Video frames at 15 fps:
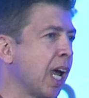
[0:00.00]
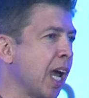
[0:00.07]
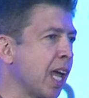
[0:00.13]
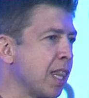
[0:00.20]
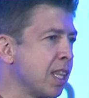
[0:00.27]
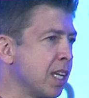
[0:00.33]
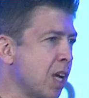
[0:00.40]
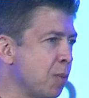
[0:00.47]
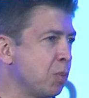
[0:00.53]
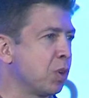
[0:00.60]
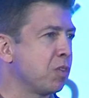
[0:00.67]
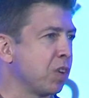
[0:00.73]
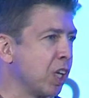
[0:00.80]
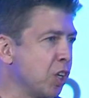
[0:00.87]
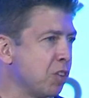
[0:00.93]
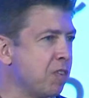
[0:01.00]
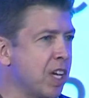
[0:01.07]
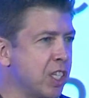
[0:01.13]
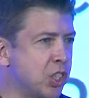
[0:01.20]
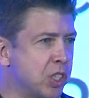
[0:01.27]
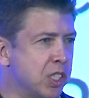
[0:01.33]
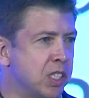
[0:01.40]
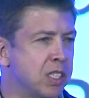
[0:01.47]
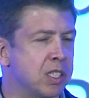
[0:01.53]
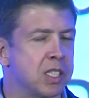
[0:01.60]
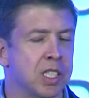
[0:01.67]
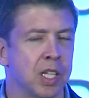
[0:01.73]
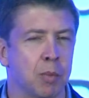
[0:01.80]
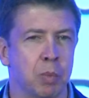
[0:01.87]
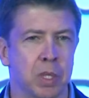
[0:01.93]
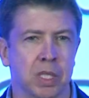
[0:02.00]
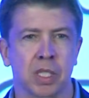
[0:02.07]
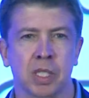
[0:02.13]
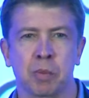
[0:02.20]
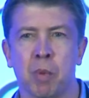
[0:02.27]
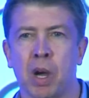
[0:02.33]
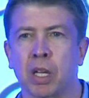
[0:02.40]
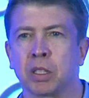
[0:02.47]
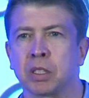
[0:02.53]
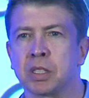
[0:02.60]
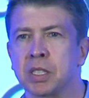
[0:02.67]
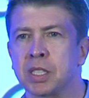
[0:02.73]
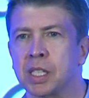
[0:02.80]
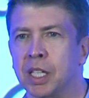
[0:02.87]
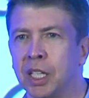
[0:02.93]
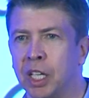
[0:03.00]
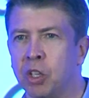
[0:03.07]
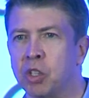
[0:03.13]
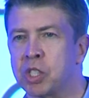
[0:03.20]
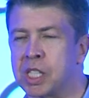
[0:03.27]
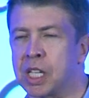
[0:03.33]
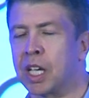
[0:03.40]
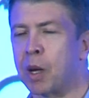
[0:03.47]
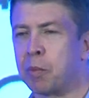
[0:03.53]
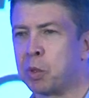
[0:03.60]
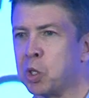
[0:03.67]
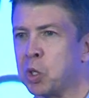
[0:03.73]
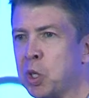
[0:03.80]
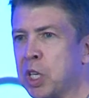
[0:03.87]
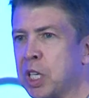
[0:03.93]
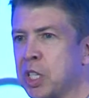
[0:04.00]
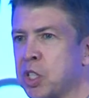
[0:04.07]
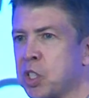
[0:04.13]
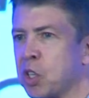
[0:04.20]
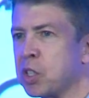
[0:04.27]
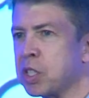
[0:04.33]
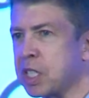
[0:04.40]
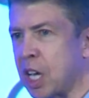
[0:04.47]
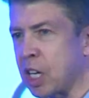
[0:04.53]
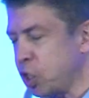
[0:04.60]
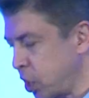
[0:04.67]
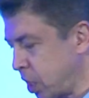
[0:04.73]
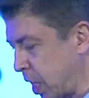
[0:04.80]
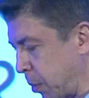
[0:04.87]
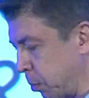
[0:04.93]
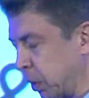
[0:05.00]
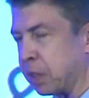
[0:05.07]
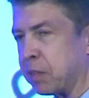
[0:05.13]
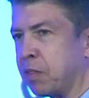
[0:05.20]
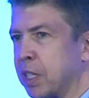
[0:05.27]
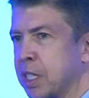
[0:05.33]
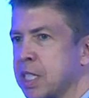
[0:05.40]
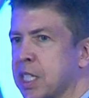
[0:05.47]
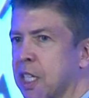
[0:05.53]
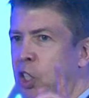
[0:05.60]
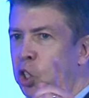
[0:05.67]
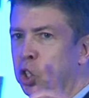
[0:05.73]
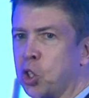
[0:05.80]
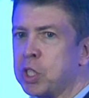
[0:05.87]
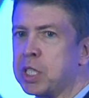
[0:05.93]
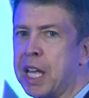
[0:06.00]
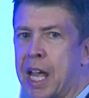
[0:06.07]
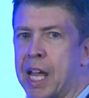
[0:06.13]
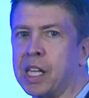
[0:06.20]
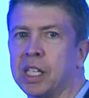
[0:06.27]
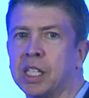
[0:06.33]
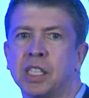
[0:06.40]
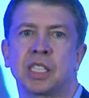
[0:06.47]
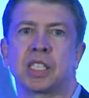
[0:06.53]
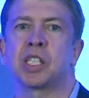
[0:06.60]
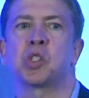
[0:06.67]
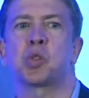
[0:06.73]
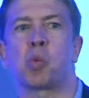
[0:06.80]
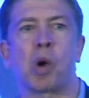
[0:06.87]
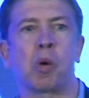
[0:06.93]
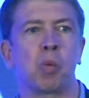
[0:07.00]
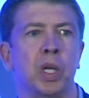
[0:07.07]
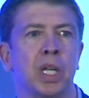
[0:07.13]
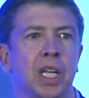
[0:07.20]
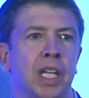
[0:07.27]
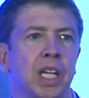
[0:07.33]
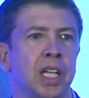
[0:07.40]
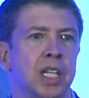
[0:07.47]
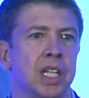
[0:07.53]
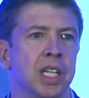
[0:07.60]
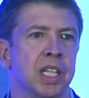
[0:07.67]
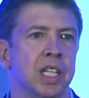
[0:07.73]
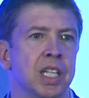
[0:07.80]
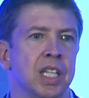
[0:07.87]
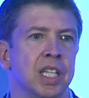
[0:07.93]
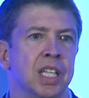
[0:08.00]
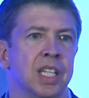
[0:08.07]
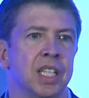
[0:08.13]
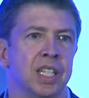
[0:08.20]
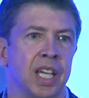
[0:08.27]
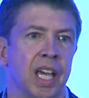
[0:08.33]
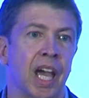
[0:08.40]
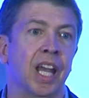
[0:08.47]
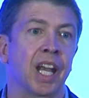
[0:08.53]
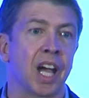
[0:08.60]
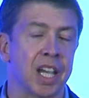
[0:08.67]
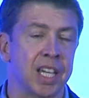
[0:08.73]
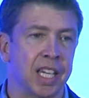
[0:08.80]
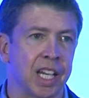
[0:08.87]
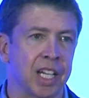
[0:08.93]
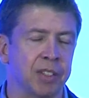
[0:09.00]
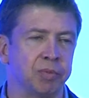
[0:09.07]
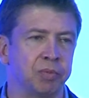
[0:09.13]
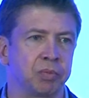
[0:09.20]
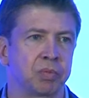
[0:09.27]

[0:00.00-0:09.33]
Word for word: and the number of innovations and business models and interesting opportunities are such that I'm convinced that your talent is what we need at ICANN.